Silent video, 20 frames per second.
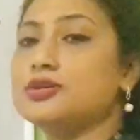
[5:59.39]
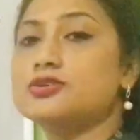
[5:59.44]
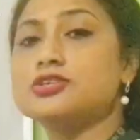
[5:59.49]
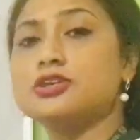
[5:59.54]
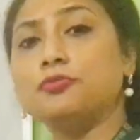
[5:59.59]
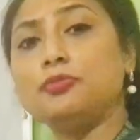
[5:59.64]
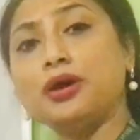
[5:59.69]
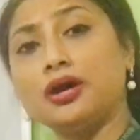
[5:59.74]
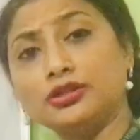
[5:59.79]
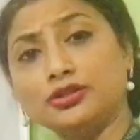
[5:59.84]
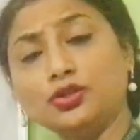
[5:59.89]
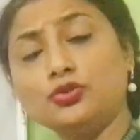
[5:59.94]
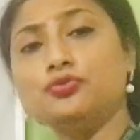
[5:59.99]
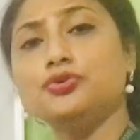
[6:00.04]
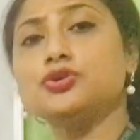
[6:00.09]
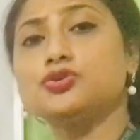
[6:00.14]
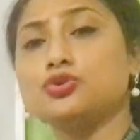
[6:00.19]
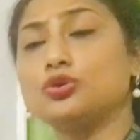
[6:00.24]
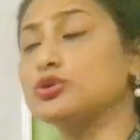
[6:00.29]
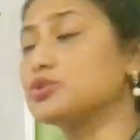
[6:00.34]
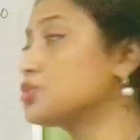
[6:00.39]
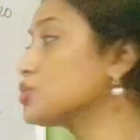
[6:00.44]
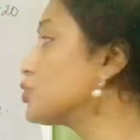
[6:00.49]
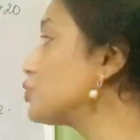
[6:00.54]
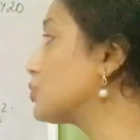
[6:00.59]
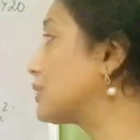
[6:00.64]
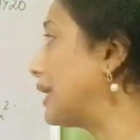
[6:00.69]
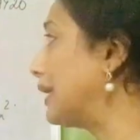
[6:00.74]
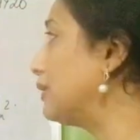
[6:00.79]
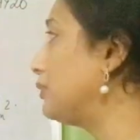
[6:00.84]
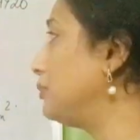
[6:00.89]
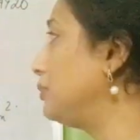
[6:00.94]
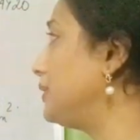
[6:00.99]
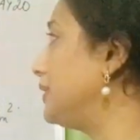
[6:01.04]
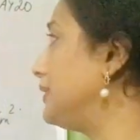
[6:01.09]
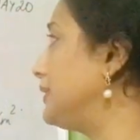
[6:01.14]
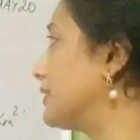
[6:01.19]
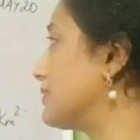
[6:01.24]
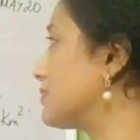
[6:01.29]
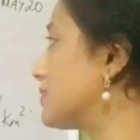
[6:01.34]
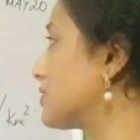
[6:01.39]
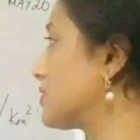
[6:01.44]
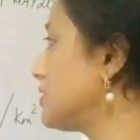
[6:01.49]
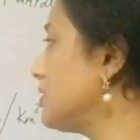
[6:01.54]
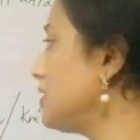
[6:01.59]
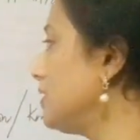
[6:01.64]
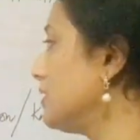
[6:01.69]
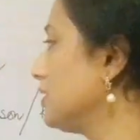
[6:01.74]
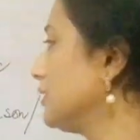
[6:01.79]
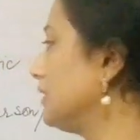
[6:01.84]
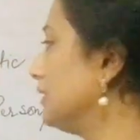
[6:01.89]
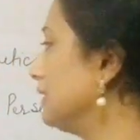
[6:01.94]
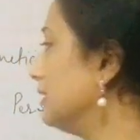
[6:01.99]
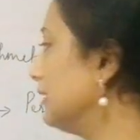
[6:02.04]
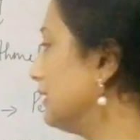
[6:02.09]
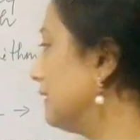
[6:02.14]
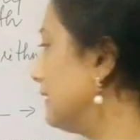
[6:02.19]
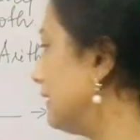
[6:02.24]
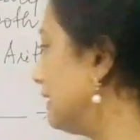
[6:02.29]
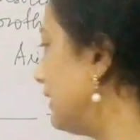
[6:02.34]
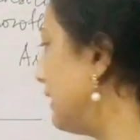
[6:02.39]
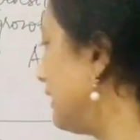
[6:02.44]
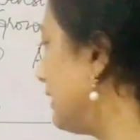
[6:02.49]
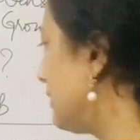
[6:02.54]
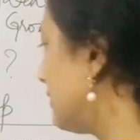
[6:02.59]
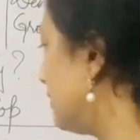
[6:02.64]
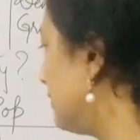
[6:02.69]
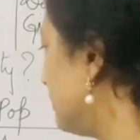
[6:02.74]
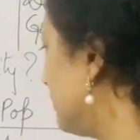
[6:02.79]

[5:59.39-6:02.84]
are some other ways also to calculate density, like